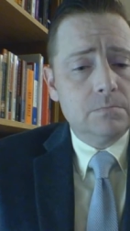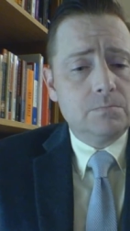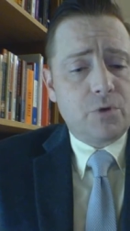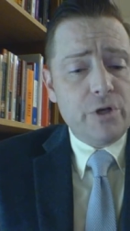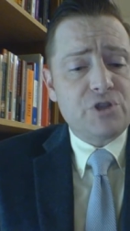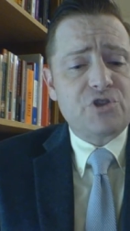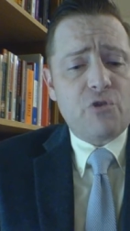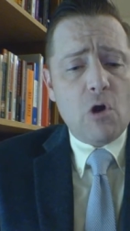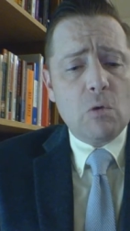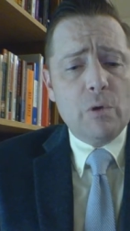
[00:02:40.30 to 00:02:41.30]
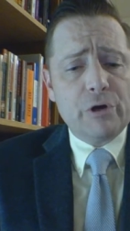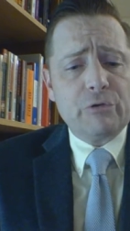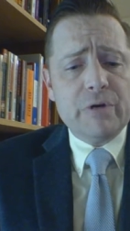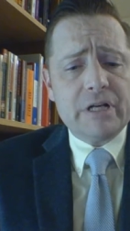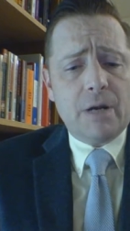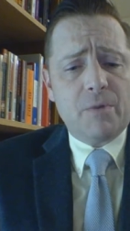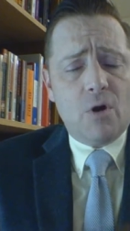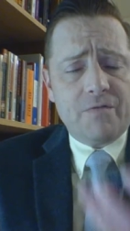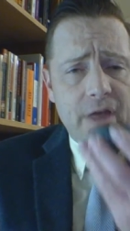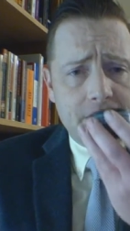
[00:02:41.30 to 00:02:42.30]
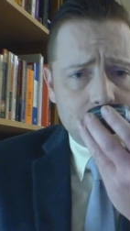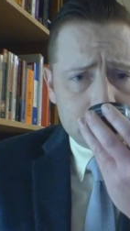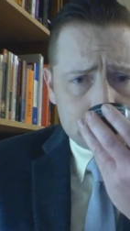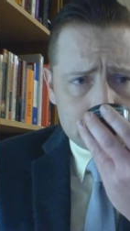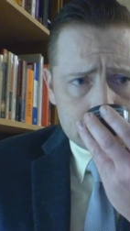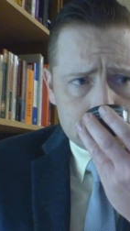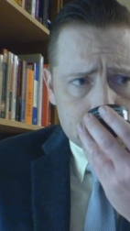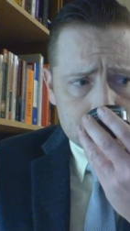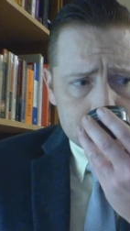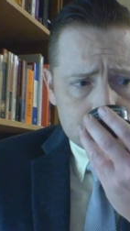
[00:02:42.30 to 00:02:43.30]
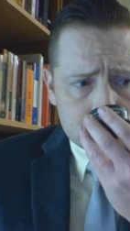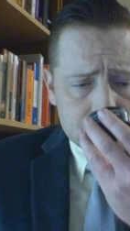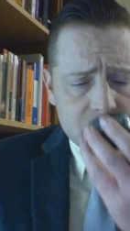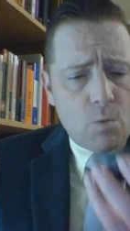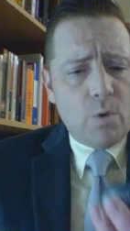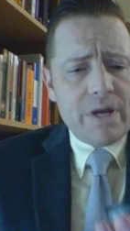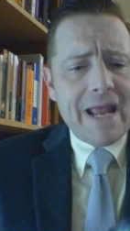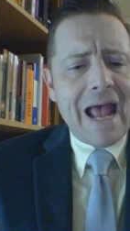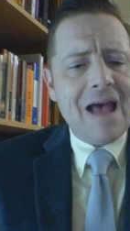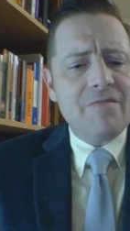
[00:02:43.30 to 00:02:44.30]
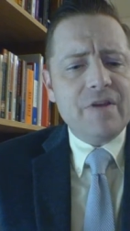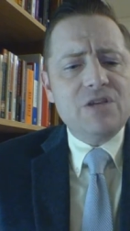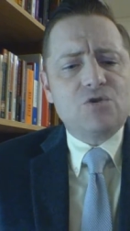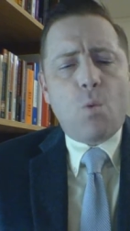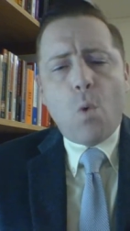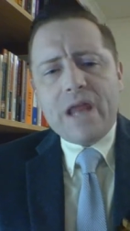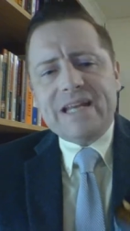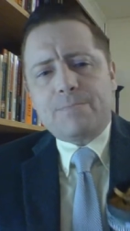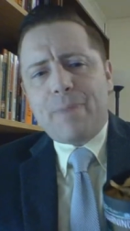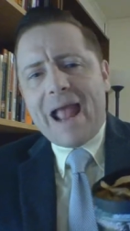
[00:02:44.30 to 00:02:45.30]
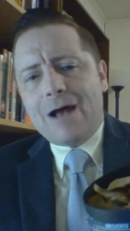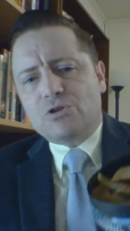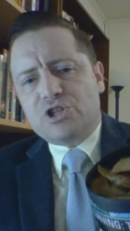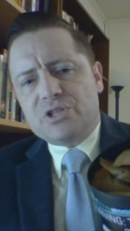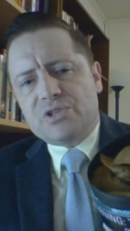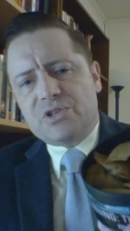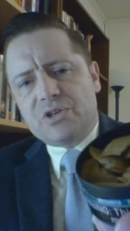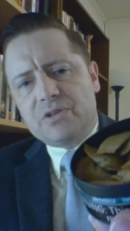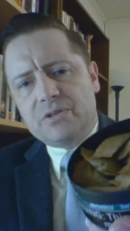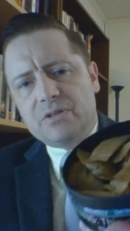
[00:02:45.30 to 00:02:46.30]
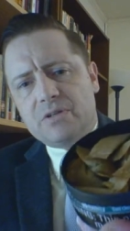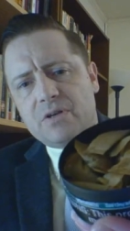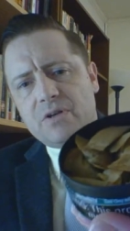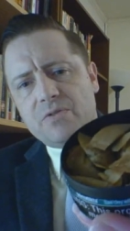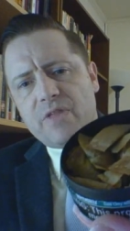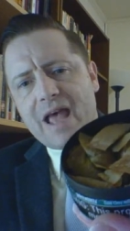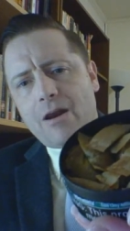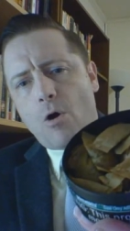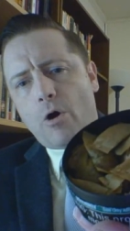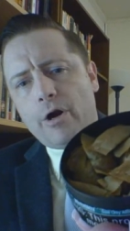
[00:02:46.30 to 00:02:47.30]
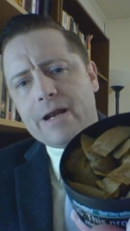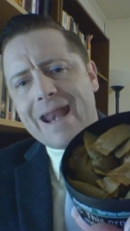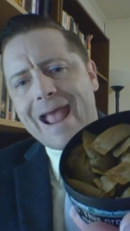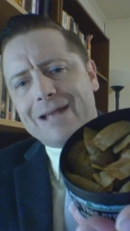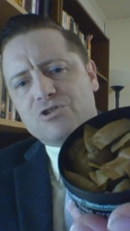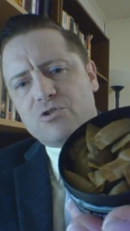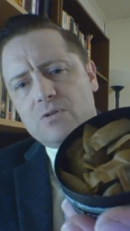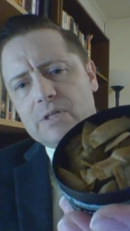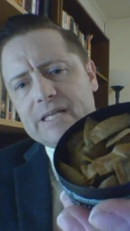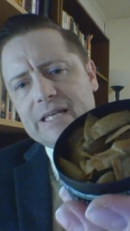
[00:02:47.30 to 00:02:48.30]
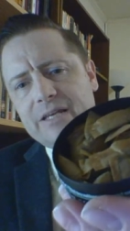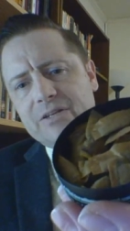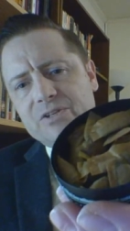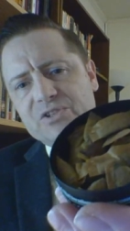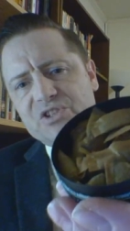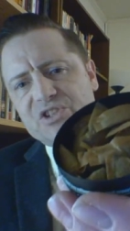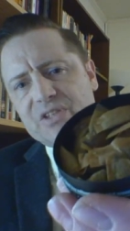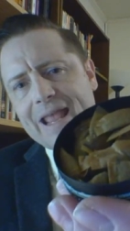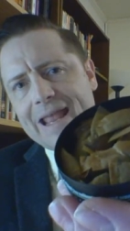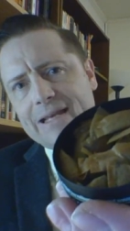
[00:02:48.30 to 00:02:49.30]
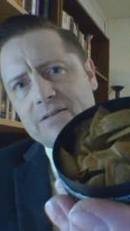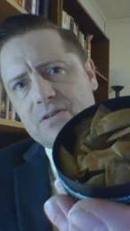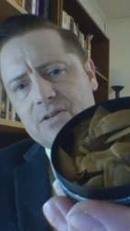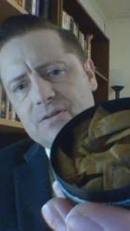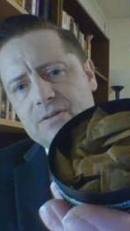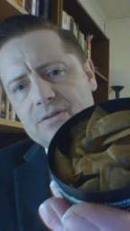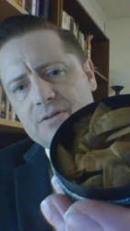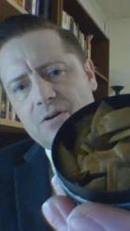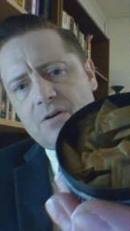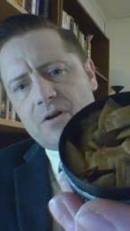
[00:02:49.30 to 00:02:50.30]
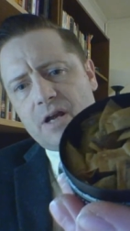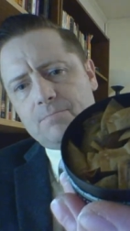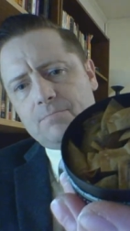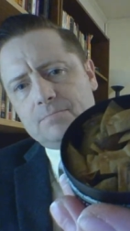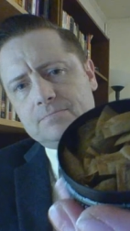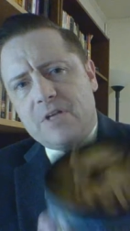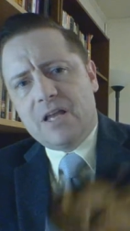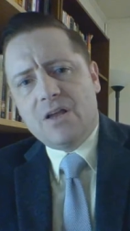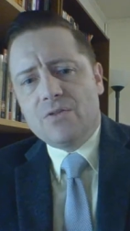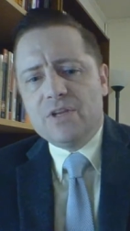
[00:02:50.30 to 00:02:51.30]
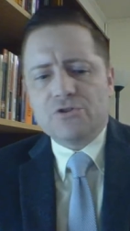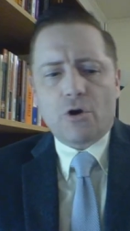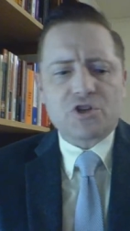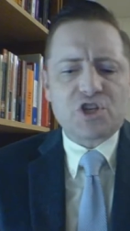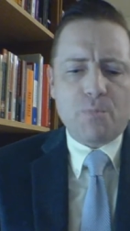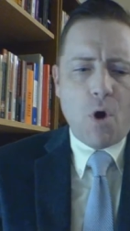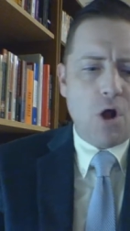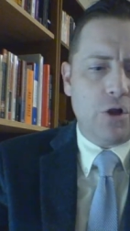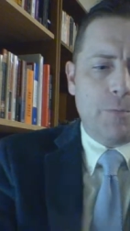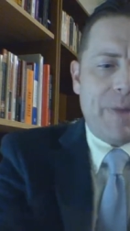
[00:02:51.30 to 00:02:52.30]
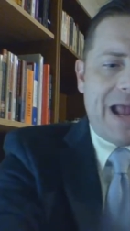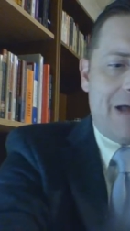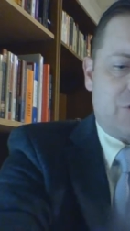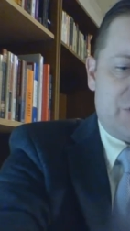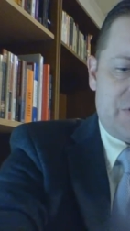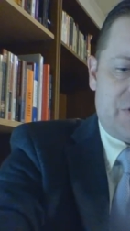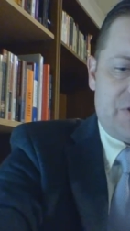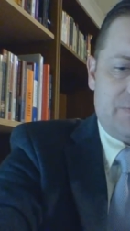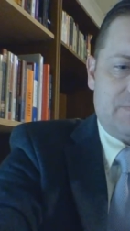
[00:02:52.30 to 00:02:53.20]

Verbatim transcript: Pretty strong wintergreen coming off that. What you have is white pouches that are naturally stained. All right. These are smaller pouches.